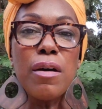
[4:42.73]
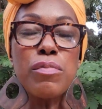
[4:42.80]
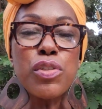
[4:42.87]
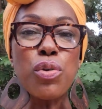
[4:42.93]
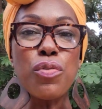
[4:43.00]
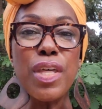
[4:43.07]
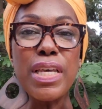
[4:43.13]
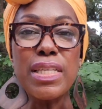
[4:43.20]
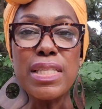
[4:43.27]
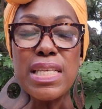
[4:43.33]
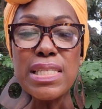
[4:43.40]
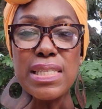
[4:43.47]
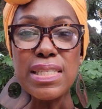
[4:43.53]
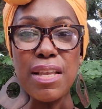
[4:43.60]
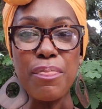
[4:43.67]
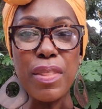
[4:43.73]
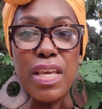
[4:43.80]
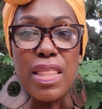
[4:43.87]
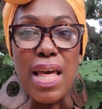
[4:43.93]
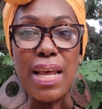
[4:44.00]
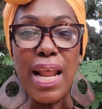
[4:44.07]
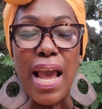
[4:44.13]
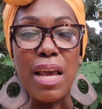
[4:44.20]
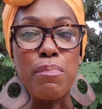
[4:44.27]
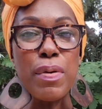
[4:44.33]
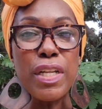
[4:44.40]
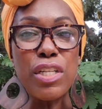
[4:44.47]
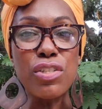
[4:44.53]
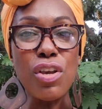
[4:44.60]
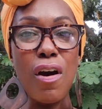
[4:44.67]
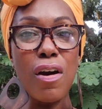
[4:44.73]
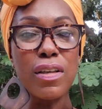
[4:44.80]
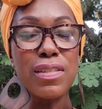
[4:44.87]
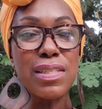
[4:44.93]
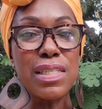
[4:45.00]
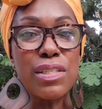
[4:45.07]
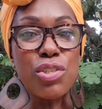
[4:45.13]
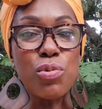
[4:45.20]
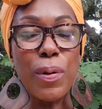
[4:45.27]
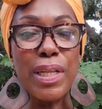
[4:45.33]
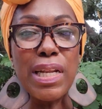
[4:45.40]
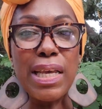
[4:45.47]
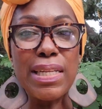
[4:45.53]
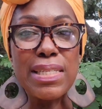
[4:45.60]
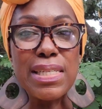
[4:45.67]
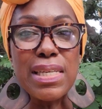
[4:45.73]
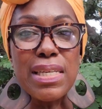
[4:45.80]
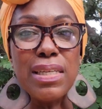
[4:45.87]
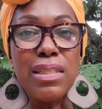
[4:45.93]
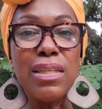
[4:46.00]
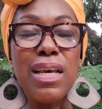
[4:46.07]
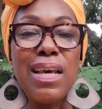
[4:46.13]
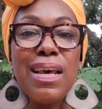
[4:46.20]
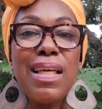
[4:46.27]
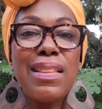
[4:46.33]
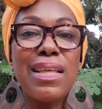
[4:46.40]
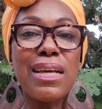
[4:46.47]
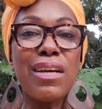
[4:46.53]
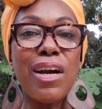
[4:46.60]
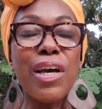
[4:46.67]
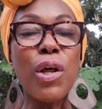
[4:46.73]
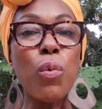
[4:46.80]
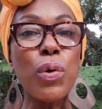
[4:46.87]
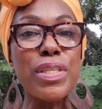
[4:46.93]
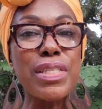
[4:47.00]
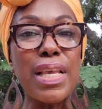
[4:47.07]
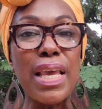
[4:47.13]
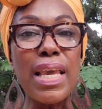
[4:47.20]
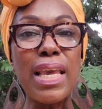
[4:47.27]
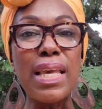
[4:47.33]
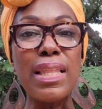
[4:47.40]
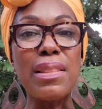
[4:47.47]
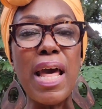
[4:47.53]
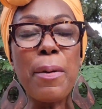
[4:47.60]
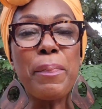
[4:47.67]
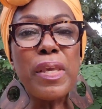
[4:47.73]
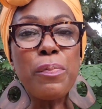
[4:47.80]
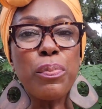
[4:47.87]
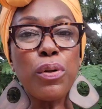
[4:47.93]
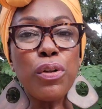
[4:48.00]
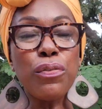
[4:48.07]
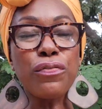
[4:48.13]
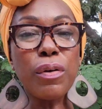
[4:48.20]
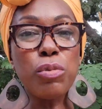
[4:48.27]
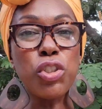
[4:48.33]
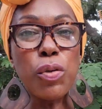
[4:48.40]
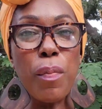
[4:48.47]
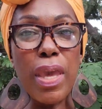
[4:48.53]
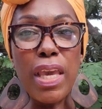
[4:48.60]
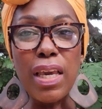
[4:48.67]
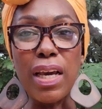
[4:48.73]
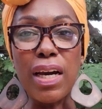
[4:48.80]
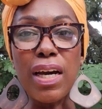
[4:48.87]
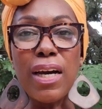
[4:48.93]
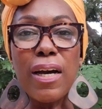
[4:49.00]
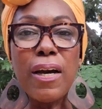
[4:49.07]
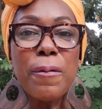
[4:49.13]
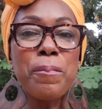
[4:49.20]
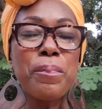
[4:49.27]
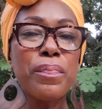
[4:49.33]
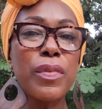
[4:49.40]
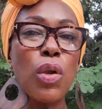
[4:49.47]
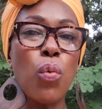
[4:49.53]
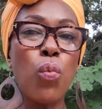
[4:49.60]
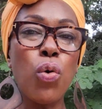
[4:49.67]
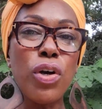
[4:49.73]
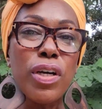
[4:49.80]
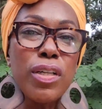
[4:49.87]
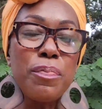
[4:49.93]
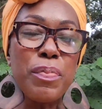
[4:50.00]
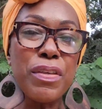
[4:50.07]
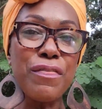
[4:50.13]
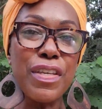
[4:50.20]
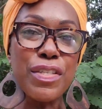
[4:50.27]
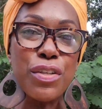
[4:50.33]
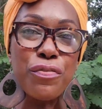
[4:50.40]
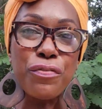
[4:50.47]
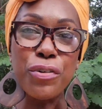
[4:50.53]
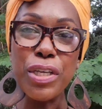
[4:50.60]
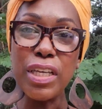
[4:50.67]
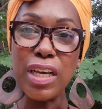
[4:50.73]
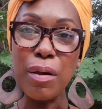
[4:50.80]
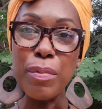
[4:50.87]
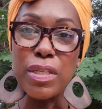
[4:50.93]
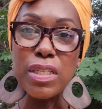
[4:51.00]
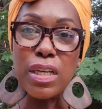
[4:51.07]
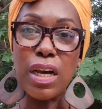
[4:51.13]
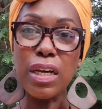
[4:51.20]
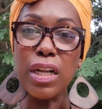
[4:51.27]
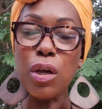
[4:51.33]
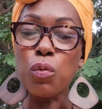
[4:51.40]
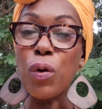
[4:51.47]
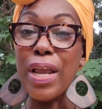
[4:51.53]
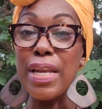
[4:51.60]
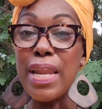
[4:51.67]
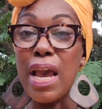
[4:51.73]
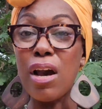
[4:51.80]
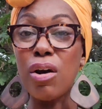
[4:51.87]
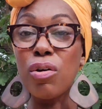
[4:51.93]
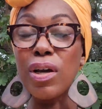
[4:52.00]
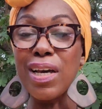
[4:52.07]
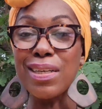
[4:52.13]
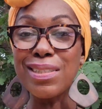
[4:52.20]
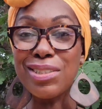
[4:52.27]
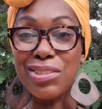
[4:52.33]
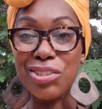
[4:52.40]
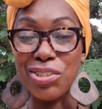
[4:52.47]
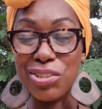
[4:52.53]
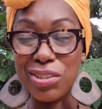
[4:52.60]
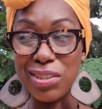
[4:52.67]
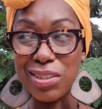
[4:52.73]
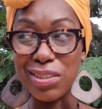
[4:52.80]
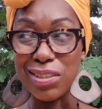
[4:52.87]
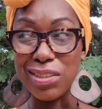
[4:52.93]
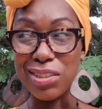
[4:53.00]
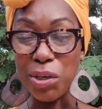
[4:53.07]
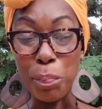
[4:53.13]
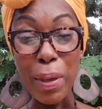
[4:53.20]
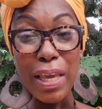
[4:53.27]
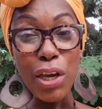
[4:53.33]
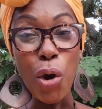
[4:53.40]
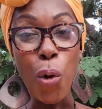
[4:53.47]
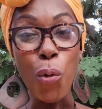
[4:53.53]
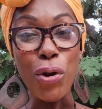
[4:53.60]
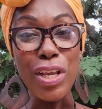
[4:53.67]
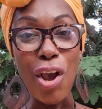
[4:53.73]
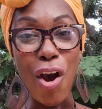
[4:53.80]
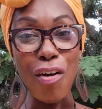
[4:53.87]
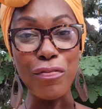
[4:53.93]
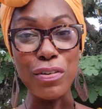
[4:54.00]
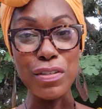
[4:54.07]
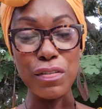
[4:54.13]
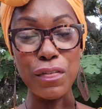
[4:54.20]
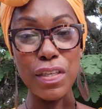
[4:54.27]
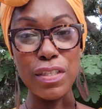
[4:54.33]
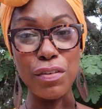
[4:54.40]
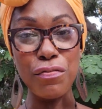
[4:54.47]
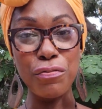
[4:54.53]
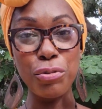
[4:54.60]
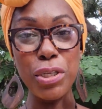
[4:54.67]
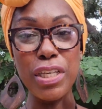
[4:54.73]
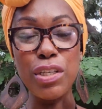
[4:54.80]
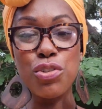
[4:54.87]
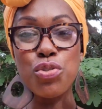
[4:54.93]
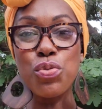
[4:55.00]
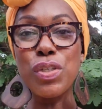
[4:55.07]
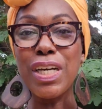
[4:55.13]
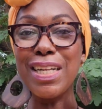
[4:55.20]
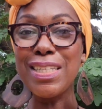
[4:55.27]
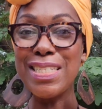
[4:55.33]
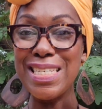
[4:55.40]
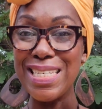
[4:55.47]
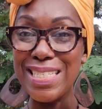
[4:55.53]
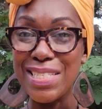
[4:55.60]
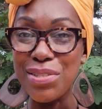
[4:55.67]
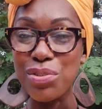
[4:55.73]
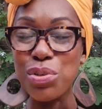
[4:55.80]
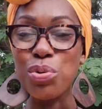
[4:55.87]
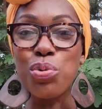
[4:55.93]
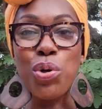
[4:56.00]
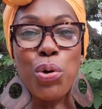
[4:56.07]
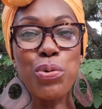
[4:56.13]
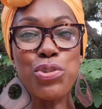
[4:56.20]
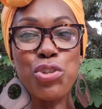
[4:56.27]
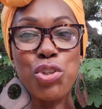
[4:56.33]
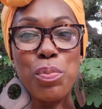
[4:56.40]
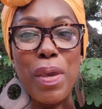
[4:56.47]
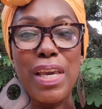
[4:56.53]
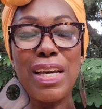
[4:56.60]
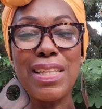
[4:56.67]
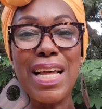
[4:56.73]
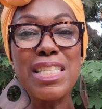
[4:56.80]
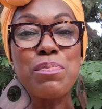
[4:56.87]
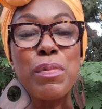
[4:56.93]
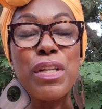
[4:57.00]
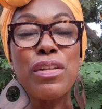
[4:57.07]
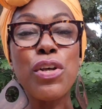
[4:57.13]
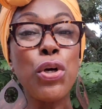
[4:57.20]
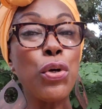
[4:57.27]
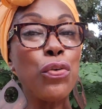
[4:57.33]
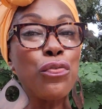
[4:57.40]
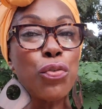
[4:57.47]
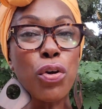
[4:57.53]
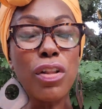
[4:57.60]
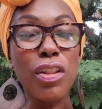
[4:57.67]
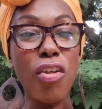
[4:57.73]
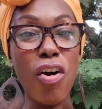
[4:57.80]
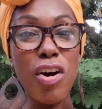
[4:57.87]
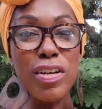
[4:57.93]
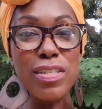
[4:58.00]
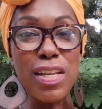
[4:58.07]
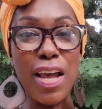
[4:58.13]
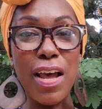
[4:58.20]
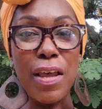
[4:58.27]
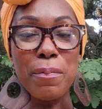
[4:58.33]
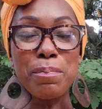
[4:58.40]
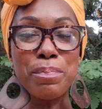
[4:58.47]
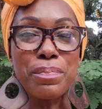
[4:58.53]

So this is something that had been in talks since 2019, that Ghana was saying that people from Jamaica would be visa-free coming to Ghana. Right now, Jamaica already offers visa-free to Ghanaians who go to Jamaica. That's been for a long time.